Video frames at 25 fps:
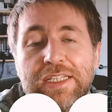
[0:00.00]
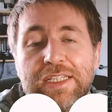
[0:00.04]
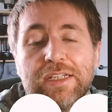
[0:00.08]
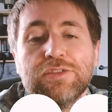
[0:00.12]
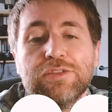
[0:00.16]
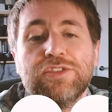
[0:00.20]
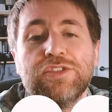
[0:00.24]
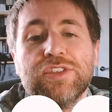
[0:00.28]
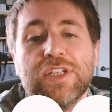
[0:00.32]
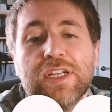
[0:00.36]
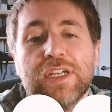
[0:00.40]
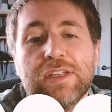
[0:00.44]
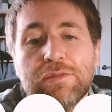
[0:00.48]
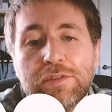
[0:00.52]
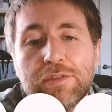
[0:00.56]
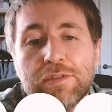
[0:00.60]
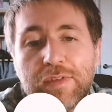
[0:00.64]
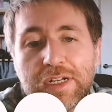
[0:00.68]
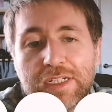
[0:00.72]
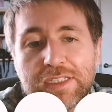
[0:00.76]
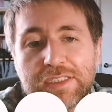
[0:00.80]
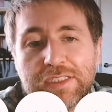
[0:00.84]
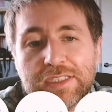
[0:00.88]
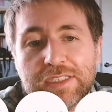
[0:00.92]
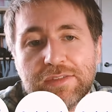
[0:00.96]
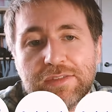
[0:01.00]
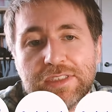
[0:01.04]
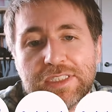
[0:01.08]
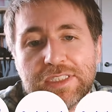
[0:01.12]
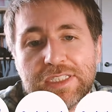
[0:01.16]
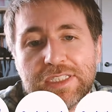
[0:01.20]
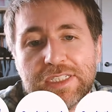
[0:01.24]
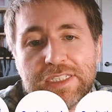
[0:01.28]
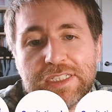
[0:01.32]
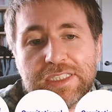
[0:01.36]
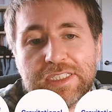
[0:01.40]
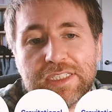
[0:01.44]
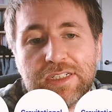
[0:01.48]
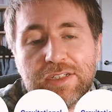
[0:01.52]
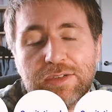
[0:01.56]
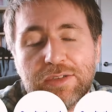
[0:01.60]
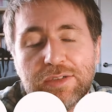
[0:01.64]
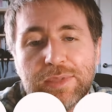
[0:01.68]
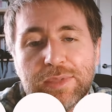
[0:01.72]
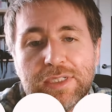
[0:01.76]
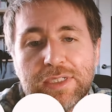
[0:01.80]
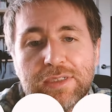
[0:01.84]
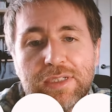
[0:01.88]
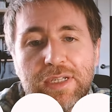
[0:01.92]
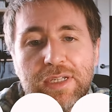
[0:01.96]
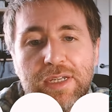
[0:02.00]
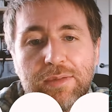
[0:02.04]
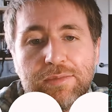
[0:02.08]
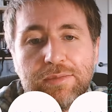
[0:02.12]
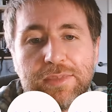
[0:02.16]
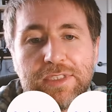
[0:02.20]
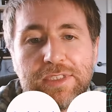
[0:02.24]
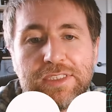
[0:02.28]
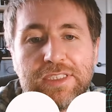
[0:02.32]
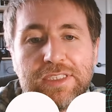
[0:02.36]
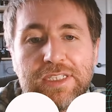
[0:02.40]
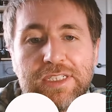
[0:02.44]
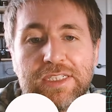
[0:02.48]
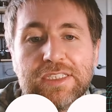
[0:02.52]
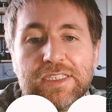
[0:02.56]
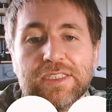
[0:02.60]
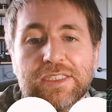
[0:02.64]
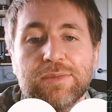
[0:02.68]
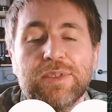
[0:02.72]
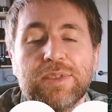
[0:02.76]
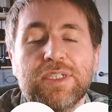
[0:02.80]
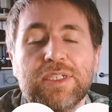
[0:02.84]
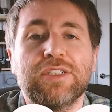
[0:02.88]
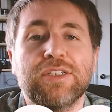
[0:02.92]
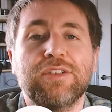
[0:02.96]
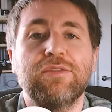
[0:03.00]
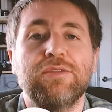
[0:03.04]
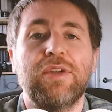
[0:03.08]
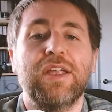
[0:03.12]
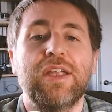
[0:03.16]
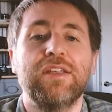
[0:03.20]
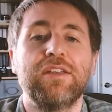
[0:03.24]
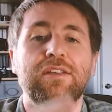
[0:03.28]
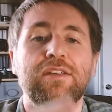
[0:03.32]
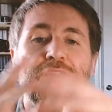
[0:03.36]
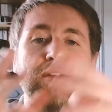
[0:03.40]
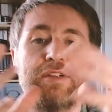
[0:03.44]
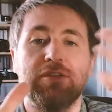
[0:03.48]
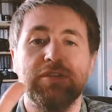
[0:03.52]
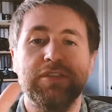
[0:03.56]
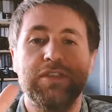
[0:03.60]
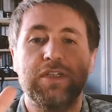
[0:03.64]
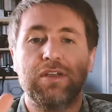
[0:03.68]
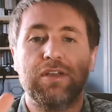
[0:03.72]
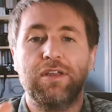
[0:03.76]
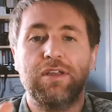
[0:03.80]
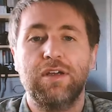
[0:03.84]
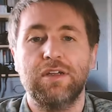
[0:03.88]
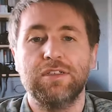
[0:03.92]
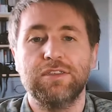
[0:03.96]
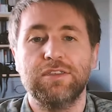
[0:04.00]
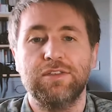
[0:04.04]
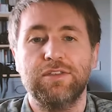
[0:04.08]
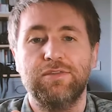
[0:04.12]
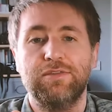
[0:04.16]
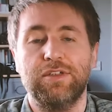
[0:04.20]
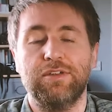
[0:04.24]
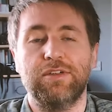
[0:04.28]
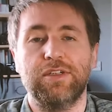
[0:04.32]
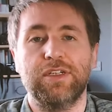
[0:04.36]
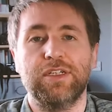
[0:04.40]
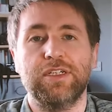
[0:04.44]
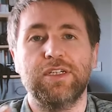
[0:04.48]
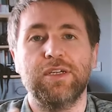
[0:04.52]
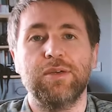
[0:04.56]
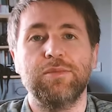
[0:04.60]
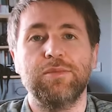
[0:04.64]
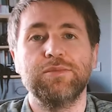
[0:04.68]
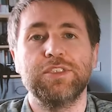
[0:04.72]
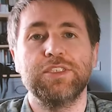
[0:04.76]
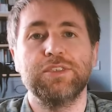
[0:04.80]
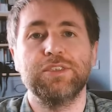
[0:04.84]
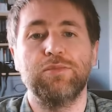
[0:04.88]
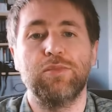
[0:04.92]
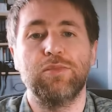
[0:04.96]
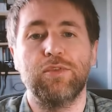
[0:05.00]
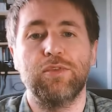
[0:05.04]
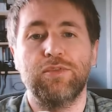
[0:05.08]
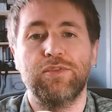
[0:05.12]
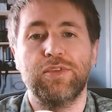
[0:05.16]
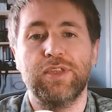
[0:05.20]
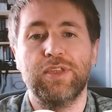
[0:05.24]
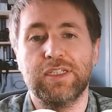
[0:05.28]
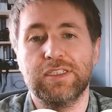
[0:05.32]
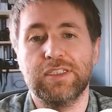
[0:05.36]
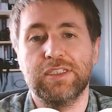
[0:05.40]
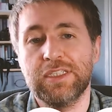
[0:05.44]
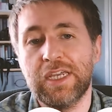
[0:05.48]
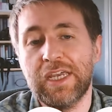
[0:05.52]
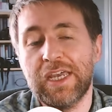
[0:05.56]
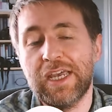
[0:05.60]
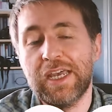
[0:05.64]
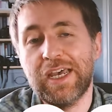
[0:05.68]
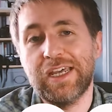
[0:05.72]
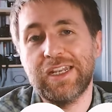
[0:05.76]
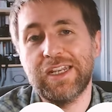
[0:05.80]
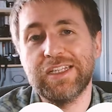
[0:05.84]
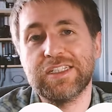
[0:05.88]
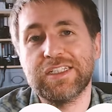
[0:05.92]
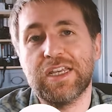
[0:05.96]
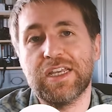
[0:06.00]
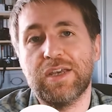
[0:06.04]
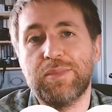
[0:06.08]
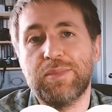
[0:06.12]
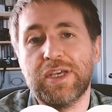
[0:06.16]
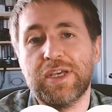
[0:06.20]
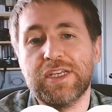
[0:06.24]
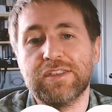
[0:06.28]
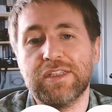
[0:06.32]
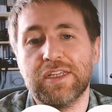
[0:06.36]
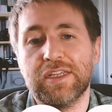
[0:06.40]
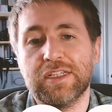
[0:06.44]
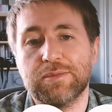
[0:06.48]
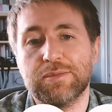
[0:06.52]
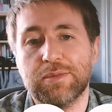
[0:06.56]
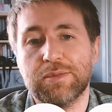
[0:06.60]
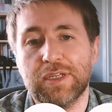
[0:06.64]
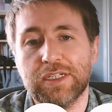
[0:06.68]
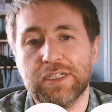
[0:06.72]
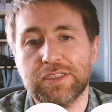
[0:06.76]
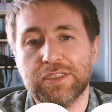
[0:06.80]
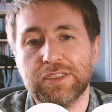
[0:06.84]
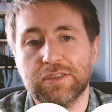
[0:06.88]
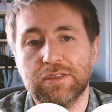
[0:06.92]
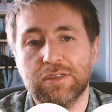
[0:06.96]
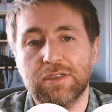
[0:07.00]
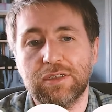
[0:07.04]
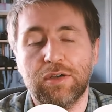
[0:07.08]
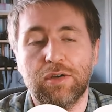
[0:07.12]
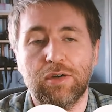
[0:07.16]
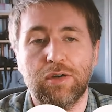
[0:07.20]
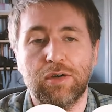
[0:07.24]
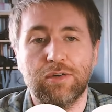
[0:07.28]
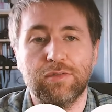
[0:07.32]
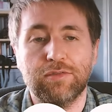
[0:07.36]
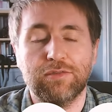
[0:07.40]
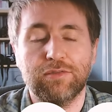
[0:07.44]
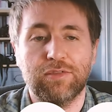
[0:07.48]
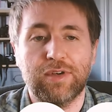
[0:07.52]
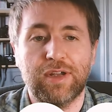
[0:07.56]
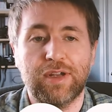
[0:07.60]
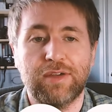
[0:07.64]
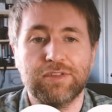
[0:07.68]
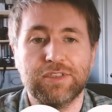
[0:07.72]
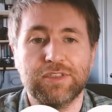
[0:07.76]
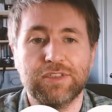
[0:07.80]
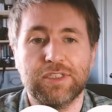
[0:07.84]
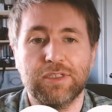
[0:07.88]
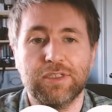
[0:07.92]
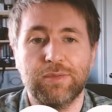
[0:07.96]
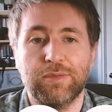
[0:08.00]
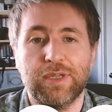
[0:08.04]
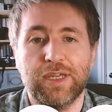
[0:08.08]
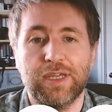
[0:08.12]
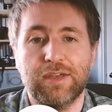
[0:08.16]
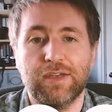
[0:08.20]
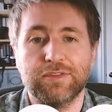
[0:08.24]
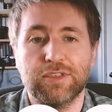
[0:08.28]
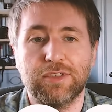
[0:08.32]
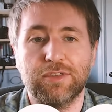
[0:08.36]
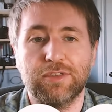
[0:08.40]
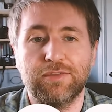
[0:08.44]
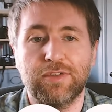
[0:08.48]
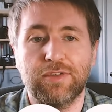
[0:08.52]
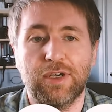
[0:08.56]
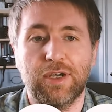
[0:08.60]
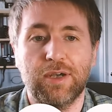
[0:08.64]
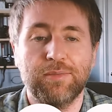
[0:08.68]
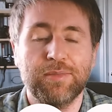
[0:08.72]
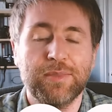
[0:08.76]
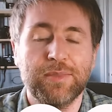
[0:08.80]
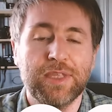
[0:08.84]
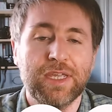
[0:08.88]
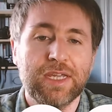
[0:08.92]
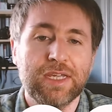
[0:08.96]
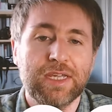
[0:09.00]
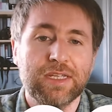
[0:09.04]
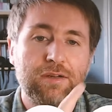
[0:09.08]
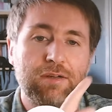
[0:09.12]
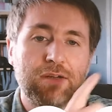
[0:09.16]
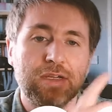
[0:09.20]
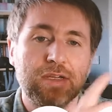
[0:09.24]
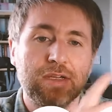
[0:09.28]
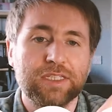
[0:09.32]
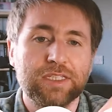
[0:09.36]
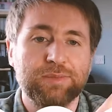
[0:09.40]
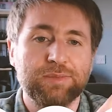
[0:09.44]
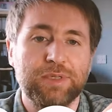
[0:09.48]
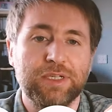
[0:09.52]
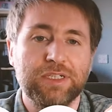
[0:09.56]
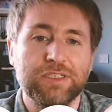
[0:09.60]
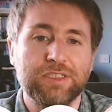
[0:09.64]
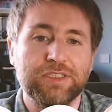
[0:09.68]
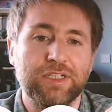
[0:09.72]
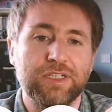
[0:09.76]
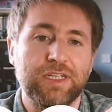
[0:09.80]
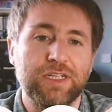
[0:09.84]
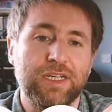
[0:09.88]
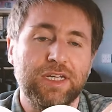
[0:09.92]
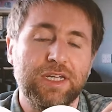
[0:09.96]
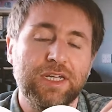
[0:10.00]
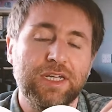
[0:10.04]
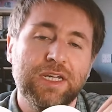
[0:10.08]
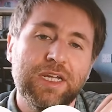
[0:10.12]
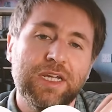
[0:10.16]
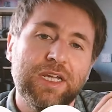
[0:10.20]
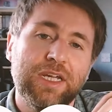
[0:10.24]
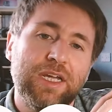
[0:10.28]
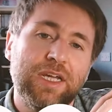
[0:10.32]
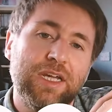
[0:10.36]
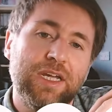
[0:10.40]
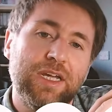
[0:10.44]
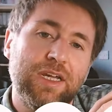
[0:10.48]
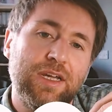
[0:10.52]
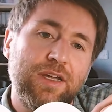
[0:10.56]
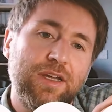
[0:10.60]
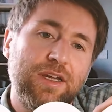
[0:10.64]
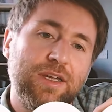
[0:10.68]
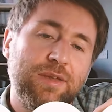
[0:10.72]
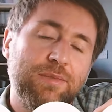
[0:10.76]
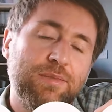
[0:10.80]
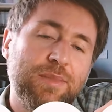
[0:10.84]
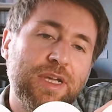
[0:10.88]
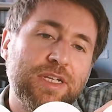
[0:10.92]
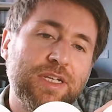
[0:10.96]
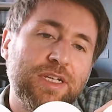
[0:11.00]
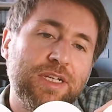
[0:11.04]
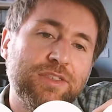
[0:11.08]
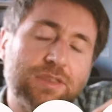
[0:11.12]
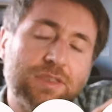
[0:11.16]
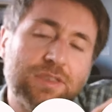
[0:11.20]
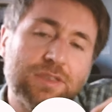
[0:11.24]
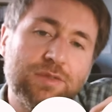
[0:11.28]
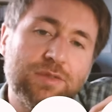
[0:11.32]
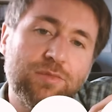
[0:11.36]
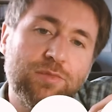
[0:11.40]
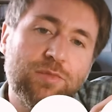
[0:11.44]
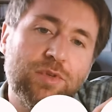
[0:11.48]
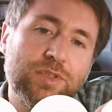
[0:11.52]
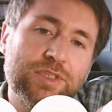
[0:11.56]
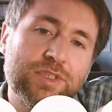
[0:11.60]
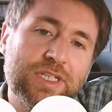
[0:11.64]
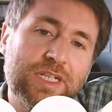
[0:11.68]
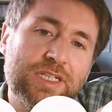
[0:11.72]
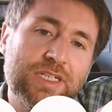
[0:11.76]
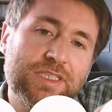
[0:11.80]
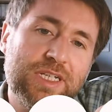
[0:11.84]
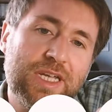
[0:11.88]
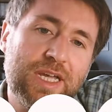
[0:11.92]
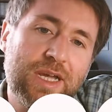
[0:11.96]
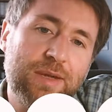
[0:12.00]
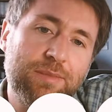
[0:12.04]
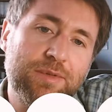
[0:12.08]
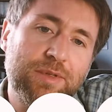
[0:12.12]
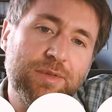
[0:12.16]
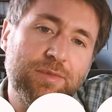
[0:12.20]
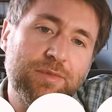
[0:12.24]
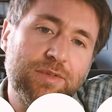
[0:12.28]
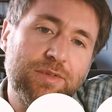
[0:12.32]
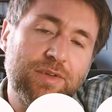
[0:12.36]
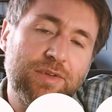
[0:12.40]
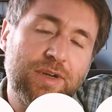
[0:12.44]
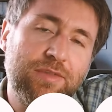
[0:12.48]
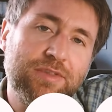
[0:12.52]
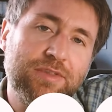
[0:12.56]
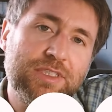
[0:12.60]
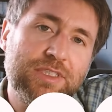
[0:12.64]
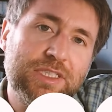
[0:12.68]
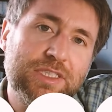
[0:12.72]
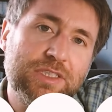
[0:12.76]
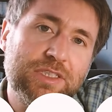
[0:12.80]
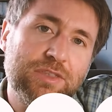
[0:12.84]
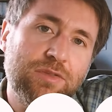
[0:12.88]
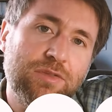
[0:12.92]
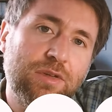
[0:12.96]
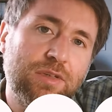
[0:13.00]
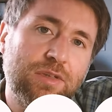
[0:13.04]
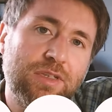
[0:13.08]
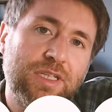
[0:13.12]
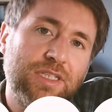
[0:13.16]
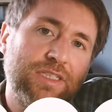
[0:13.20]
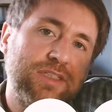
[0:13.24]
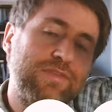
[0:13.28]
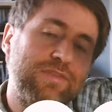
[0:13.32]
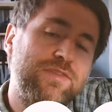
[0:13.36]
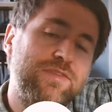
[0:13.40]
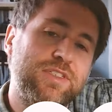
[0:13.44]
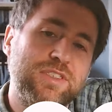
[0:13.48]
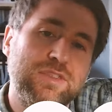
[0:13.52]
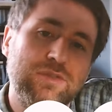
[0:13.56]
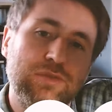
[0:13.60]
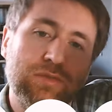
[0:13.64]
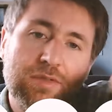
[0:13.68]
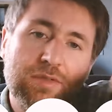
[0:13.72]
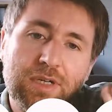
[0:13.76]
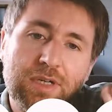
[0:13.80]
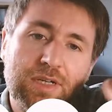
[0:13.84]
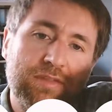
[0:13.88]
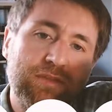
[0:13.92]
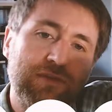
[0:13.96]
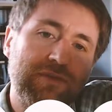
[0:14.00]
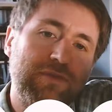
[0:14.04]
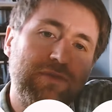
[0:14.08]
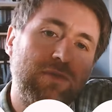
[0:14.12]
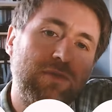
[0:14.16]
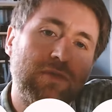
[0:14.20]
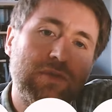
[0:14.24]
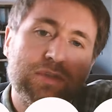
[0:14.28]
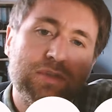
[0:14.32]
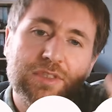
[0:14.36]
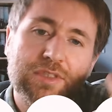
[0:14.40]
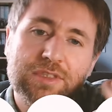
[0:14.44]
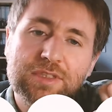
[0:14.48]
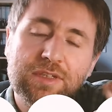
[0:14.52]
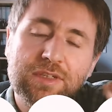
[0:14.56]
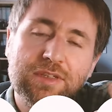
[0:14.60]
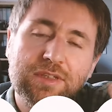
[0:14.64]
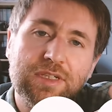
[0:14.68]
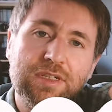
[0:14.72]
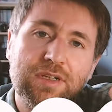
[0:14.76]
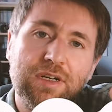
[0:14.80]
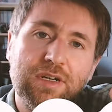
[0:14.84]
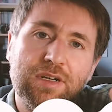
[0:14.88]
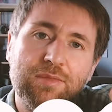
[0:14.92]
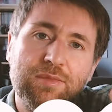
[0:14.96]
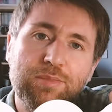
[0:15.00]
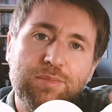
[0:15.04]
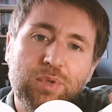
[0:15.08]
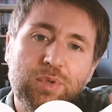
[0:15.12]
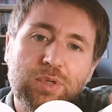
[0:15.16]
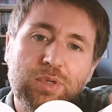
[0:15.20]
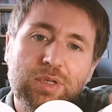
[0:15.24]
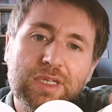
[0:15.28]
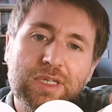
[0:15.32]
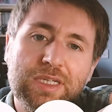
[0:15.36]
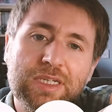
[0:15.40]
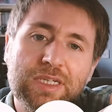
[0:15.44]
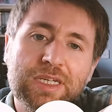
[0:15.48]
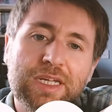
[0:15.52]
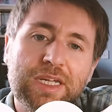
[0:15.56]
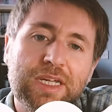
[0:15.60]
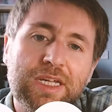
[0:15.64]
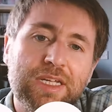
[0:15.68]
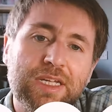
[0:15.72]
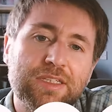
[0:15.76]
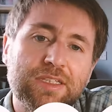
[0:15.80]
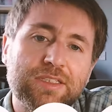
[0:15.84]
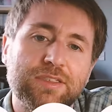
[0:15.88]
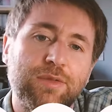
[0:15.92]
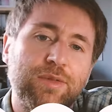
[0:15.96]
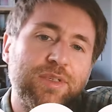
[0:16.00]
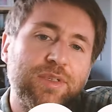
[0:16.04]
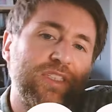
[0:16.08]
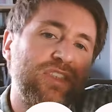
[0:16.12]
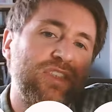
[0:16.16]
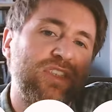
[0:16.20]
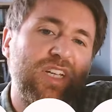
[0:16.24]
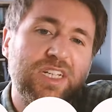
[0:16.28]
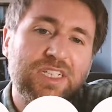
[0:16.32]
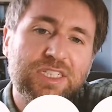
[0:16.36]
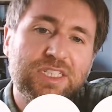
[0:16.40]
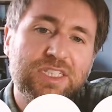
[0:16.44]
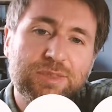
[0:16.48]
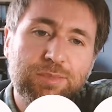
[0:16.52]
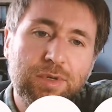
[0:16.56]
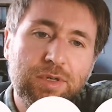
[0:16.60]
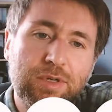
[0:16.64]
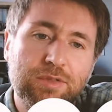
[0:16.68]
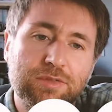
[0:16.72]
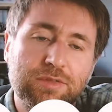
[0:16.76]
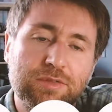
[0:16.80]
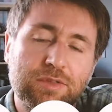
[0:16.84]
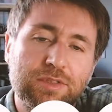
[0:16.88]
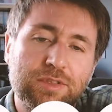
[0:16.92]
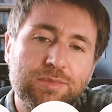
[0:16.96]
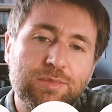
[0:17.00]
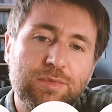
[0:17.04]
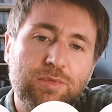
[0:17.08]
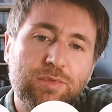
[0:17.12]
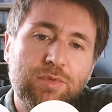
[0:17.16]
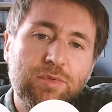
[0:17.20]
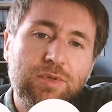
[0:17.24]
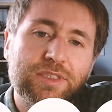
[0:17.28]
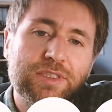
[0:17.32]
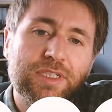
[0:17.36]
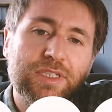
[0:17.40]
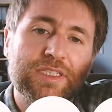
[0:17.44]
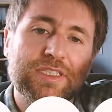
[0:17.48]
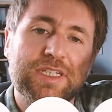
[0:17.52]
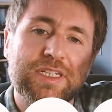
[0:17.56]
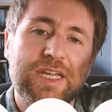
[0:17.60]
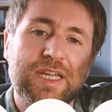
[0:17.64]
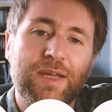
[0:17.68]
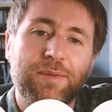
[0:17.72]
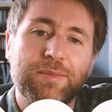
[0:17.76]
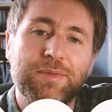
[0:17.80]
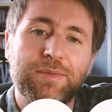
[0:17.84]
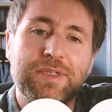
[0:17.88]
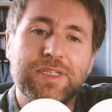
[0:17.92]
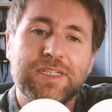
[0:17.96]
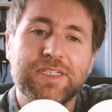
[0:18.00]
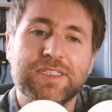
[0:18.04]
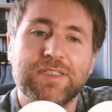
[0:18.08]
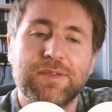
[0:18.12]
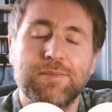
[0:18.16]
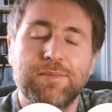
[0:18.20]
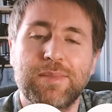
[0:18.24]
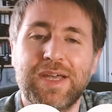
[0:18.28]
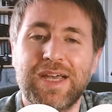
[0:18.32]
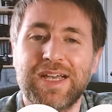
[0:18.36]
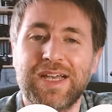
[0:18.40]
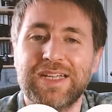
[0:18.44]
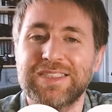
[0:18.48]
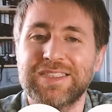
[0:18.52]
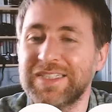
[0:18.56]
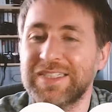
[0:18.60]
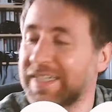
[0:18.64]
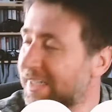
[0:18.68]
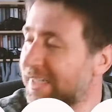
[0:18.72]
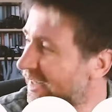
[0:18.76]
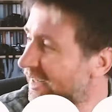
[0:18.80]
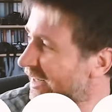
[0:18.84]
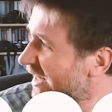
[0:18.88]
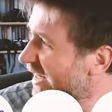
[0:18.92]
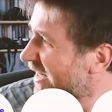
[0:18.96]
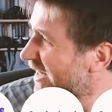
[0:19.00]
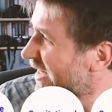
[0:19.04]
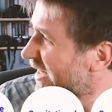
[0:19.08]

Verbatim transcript: Now, general relativity is a little bit um, distinct. It's a, it's a grander theory, it's a larger theory, it encompasses more things, and it's our best explanation of gravity that we have so far. And like this picture here, uh, imagine that what's actually happening with gravity is not that there's a physical kind of force, there's nothing kind of pulling, there's no exchange boson, but what's actually happening is the mass mass